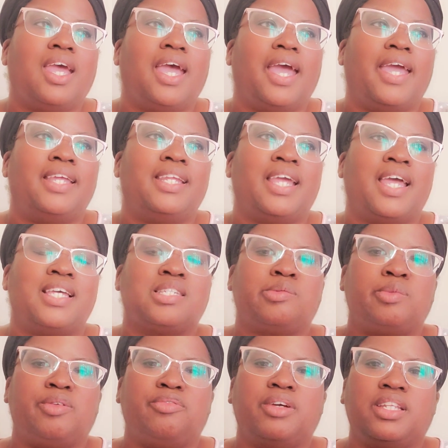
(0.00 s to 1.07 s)
and it has
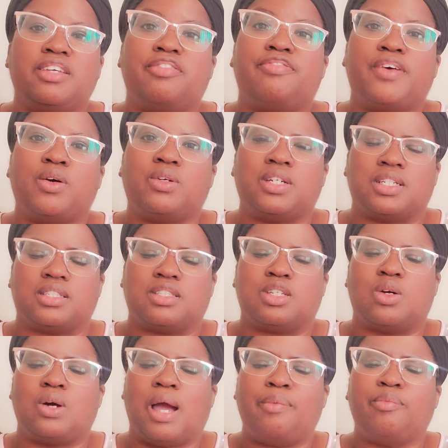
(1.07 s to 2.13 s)
me really focused.
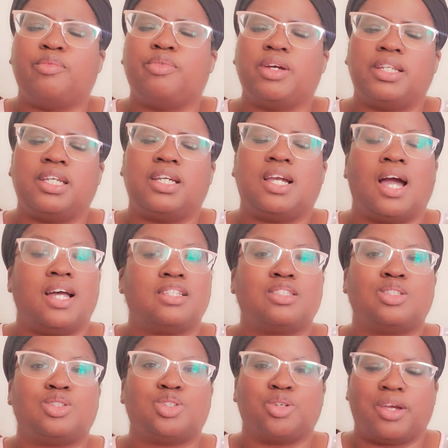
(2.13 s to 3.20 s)
So I'm really
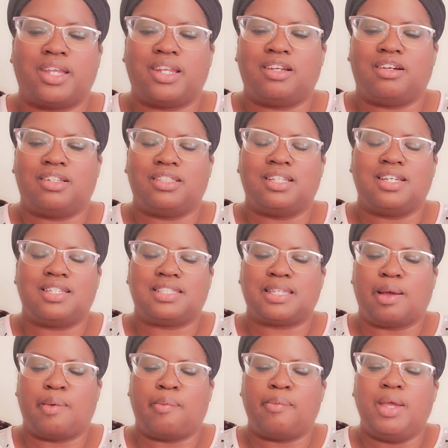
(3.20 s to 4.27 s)
concentrating on this.
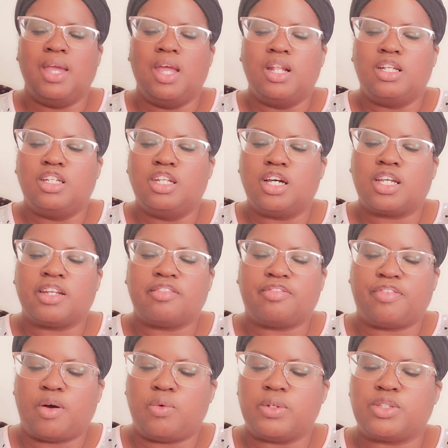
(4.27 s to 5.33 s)
I'm looking
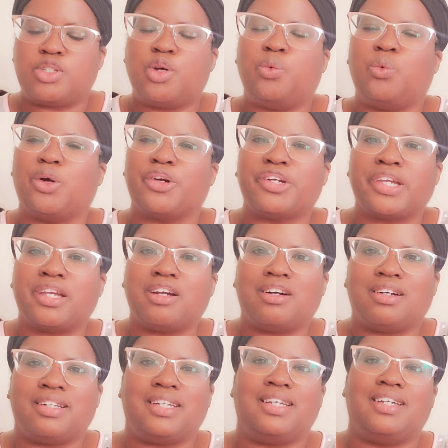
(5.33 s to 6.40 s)
forward to working
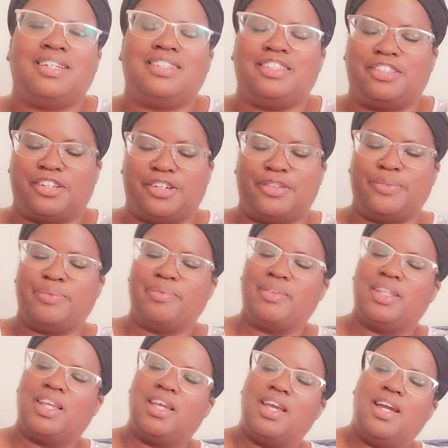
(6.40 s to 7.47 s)
on it, you know.
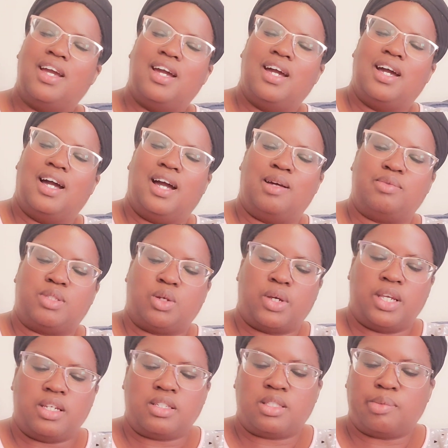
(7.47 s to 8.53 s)
So
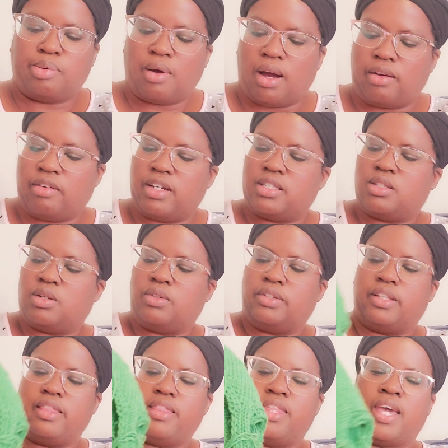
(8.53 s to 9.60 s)
here's the progress
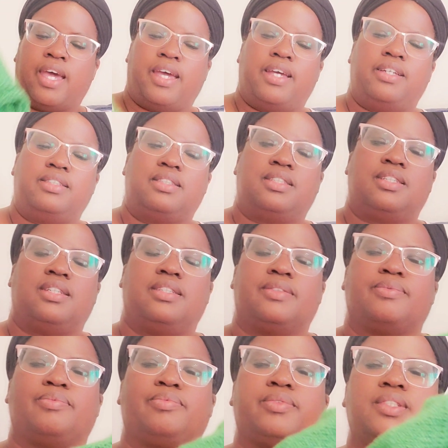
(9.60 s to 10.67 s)
on that.
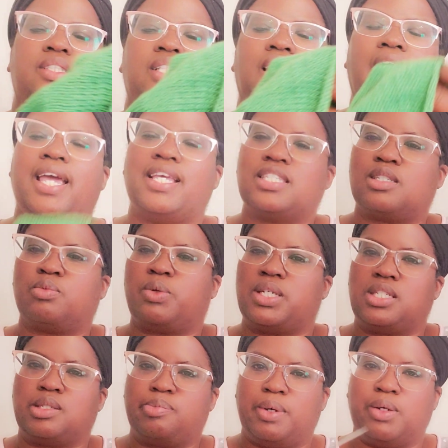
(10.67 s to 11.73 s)
Last we
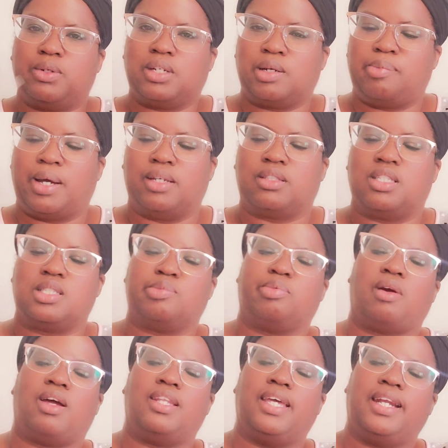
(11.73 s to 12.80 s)
spoke about this
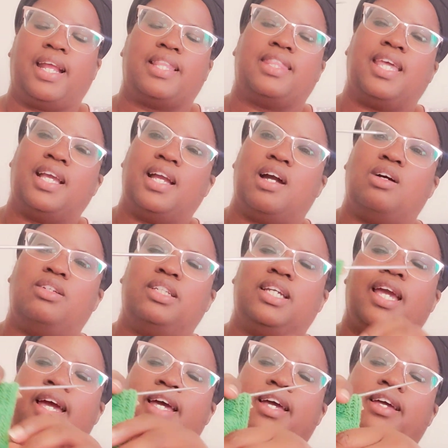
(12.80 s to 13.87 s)
bralette, I think I only
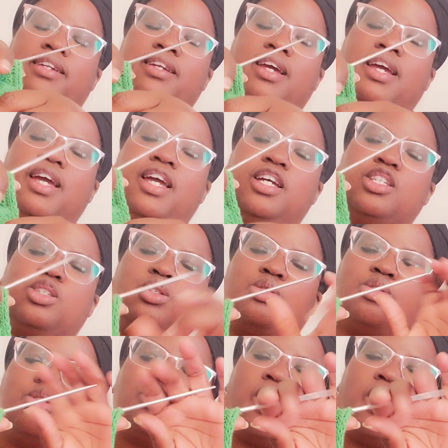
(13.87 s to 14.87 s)
had two